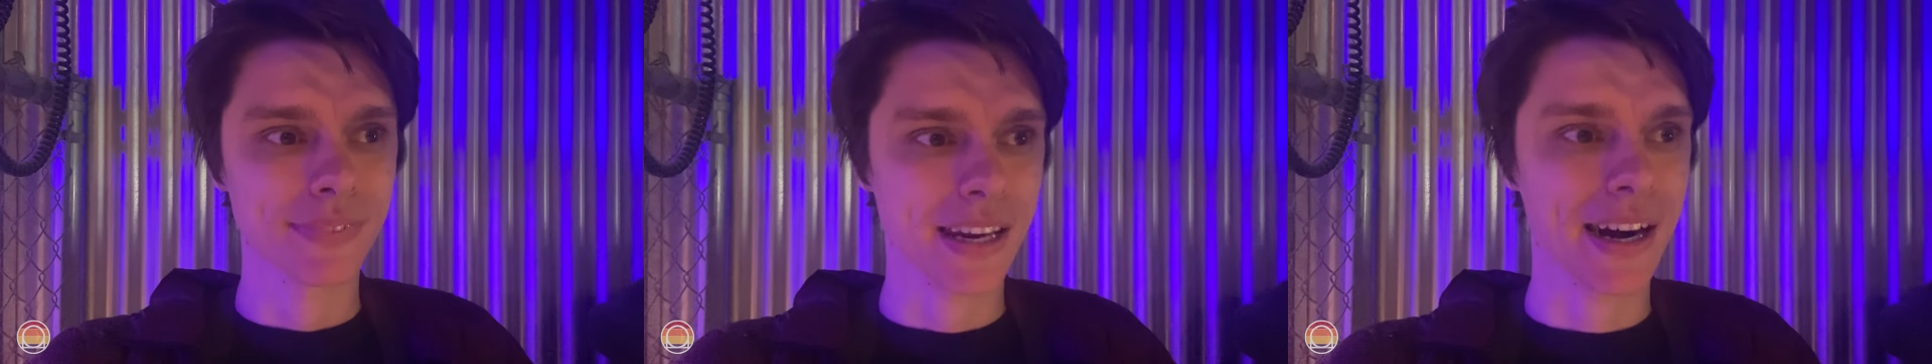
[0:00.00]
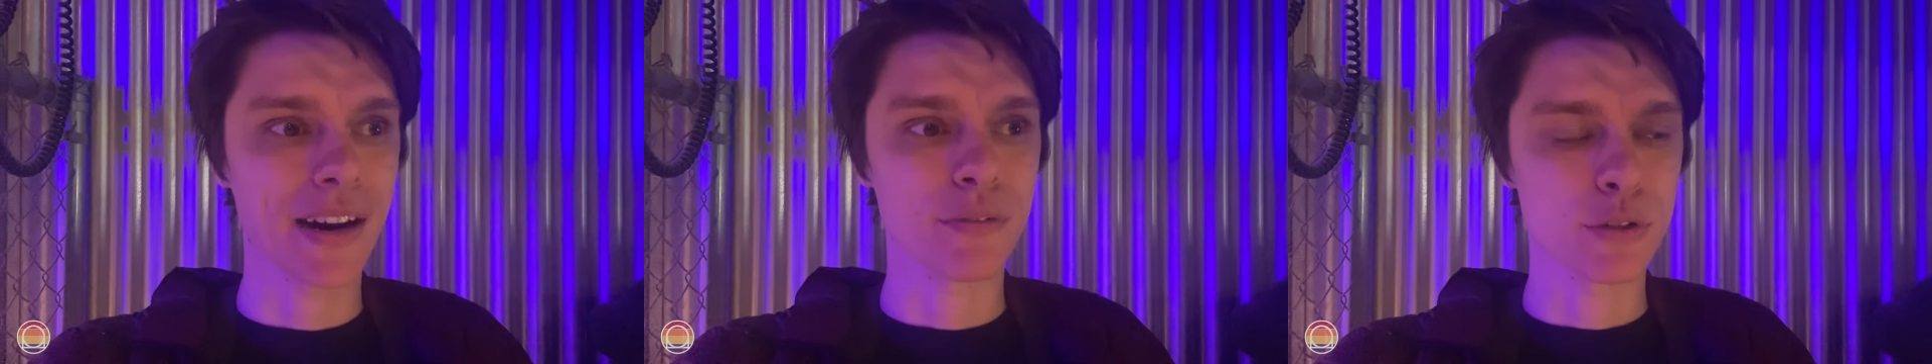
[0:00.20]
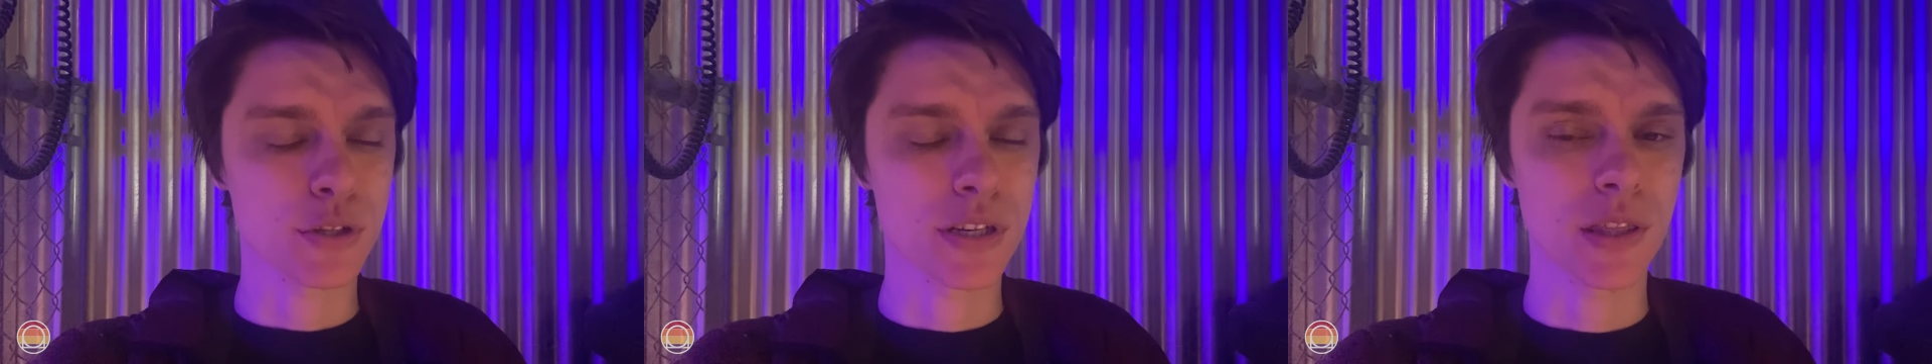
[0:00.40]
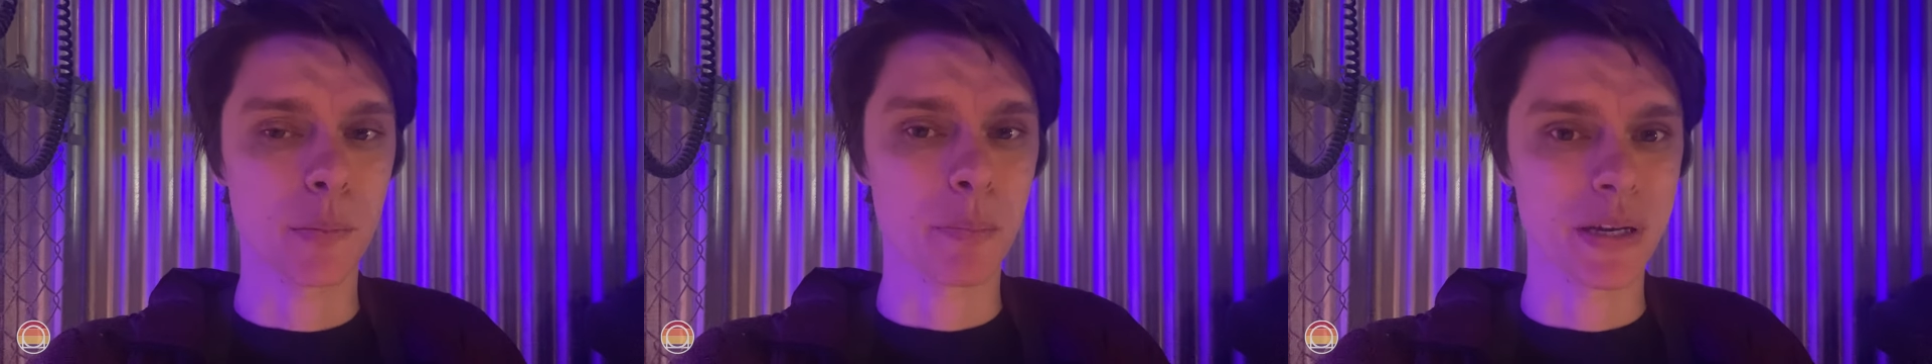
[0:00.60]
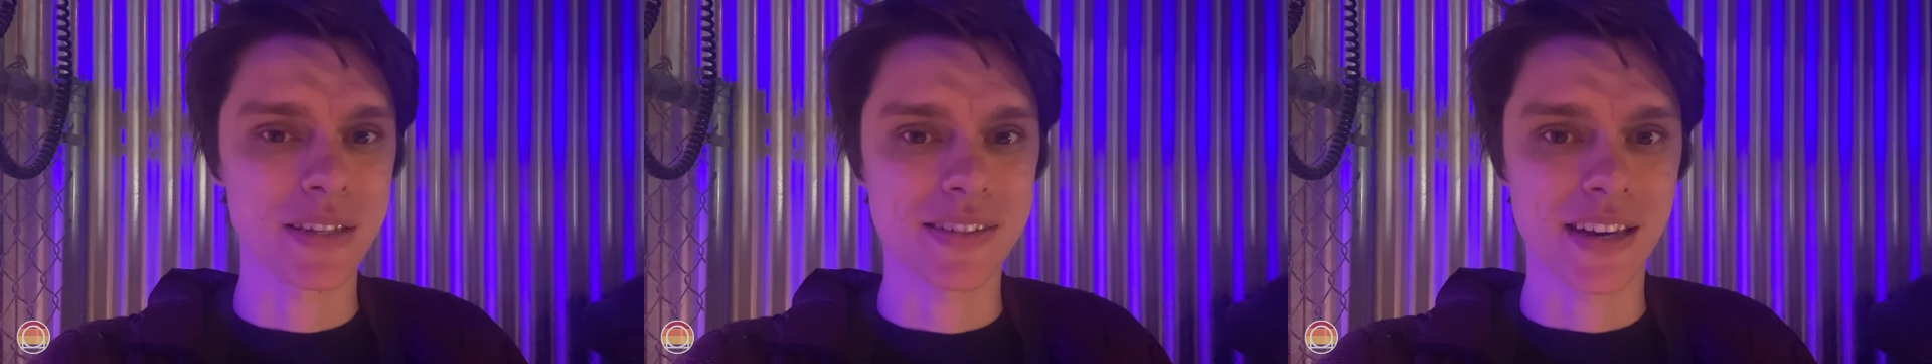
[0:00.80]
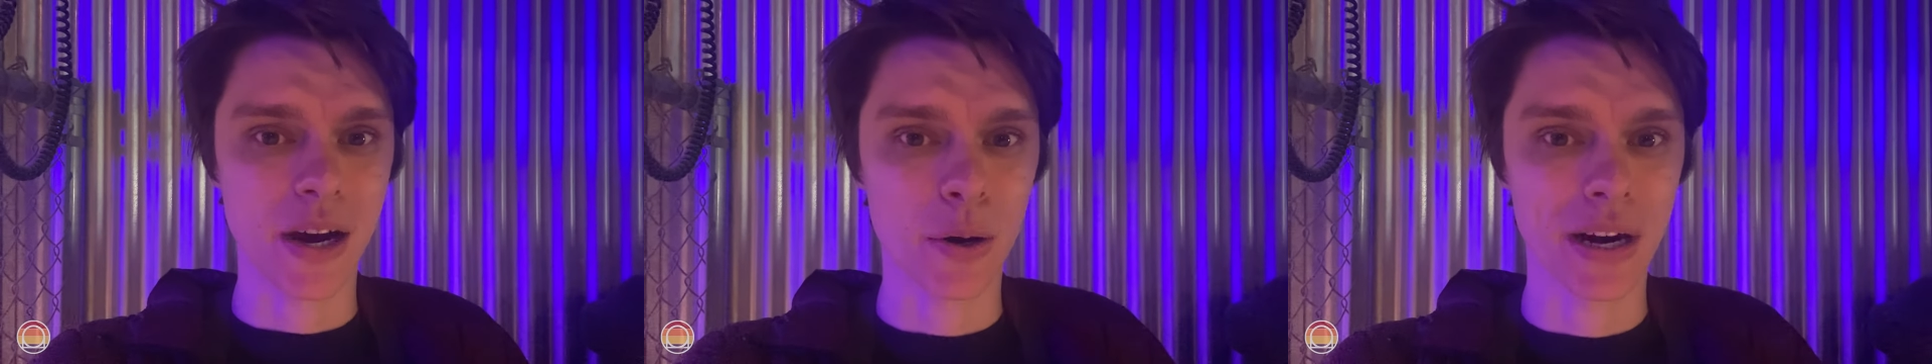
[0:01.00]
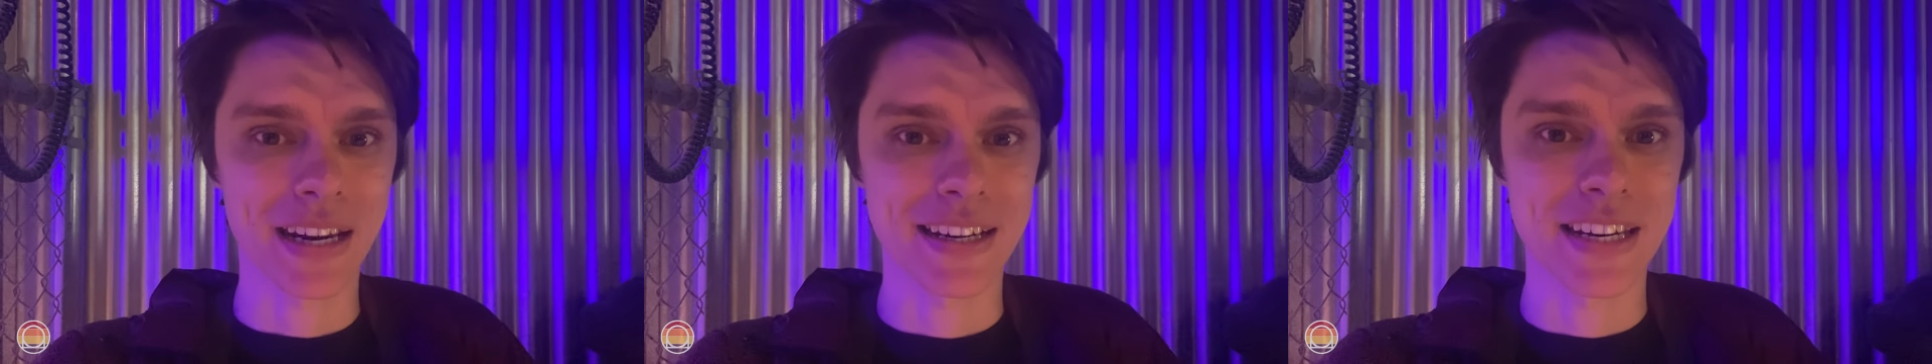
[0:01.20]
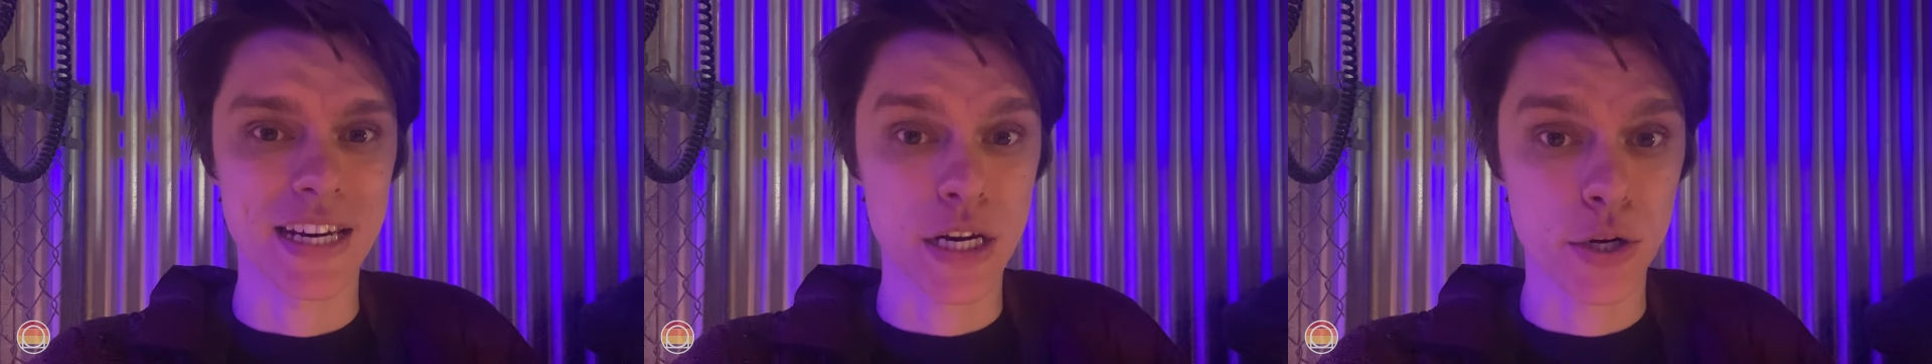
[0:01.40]
I haven't seen the bins out
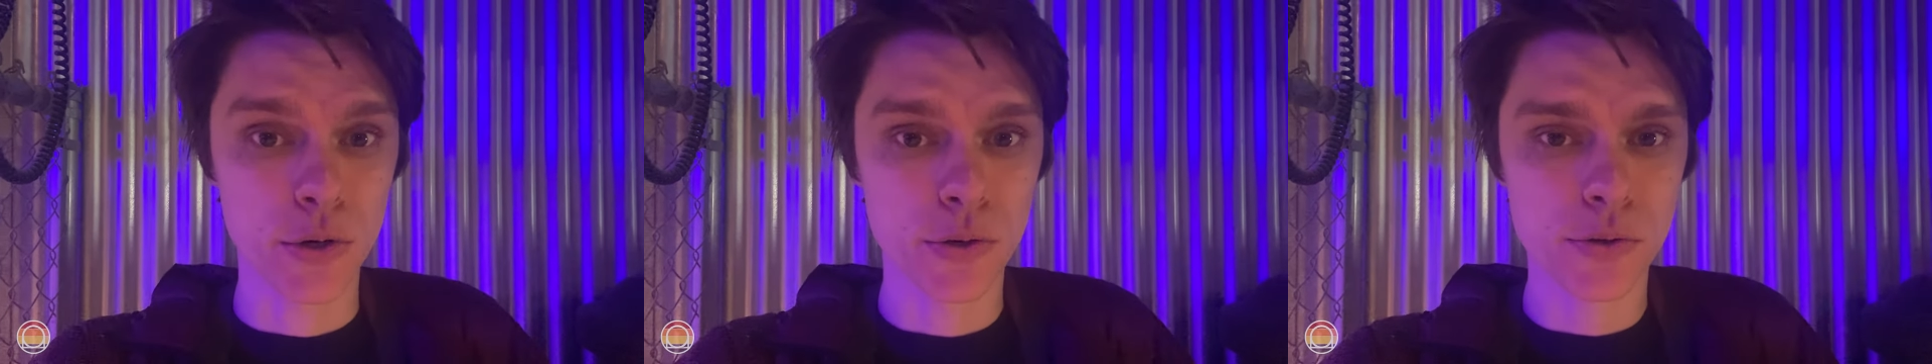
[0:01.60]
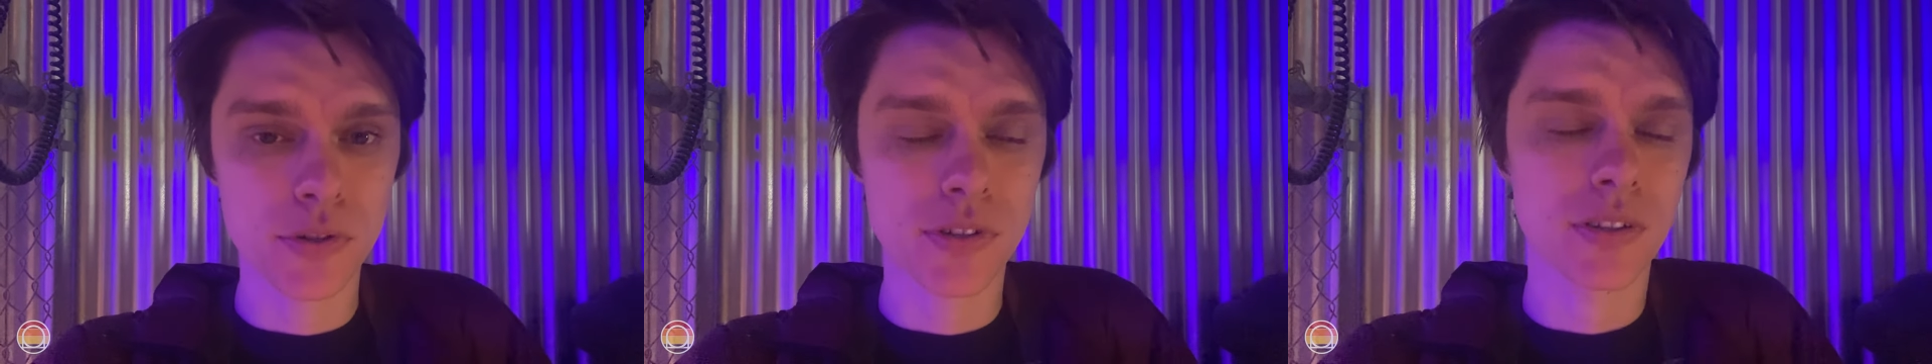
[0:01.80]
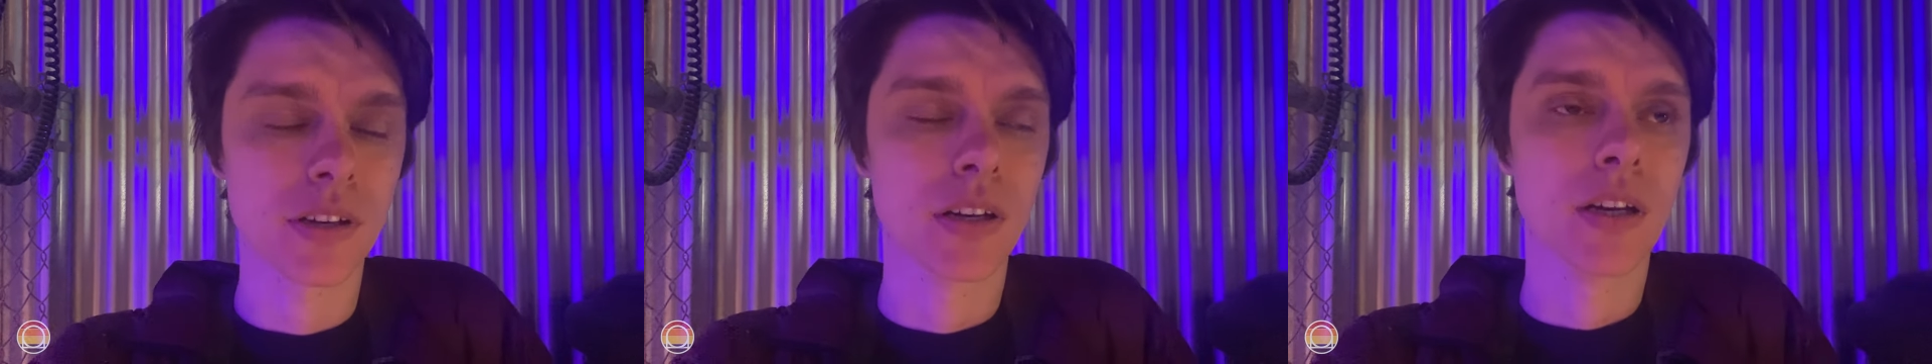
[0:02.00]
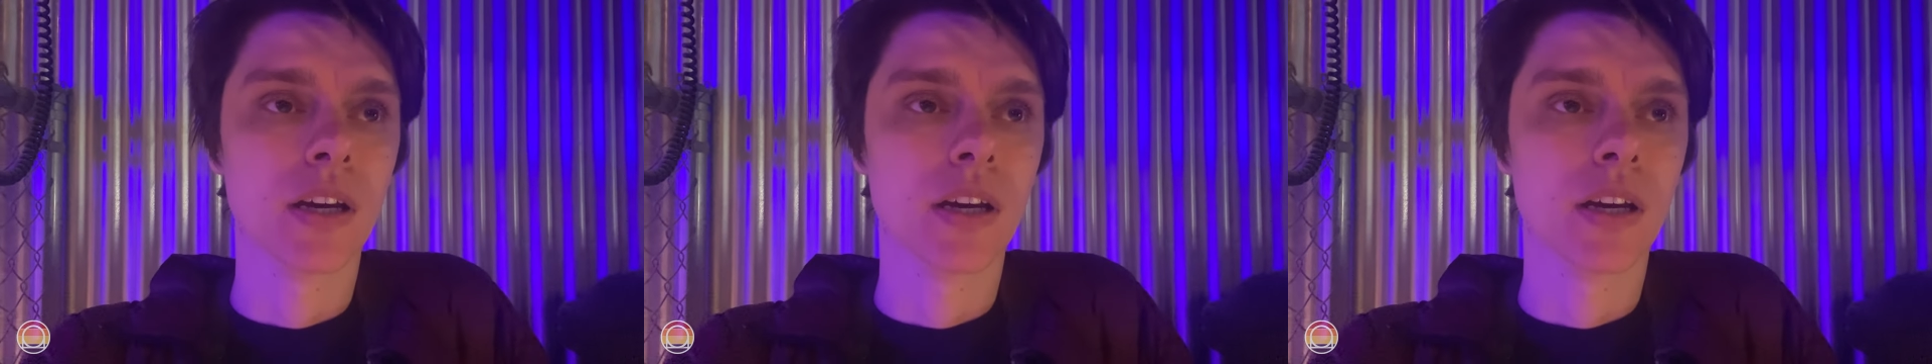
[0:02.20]
in years.